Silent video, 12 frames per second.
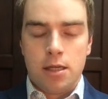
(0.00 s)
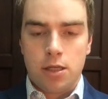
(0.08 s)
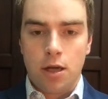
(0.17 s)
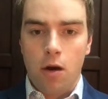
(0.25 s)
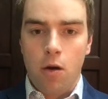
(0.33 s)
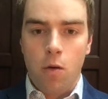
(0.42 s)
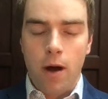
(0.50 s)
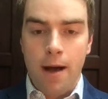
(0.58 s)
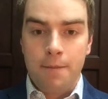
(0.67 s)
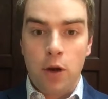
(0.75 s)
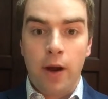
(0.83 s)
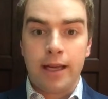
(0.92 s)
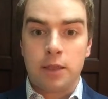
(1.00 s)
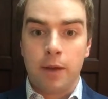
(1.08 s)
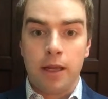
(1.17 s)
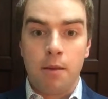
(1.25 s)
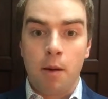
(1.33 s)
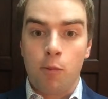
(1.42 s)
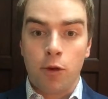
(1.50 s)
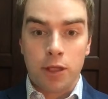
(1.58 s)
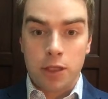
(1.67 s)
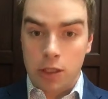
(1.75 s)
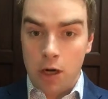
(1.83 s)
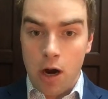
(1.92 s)
So, I explained to them, I'm
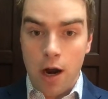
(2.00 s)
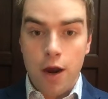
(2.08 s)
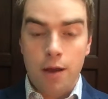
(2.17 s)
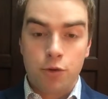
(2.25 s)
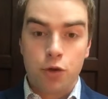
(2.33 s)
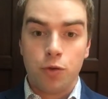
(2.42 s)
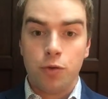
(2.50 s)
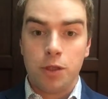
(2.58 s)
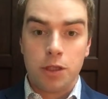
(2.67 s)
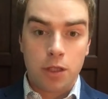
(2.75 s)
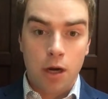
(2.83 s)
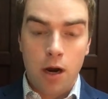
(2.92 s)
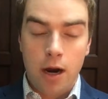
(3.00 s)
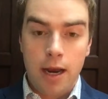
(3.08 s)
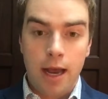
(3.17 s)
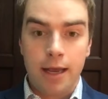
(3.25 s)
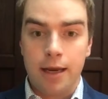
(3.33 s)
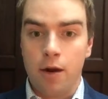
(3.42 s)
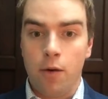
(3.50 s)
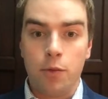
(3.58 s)
really sorry, I'm truly sorry.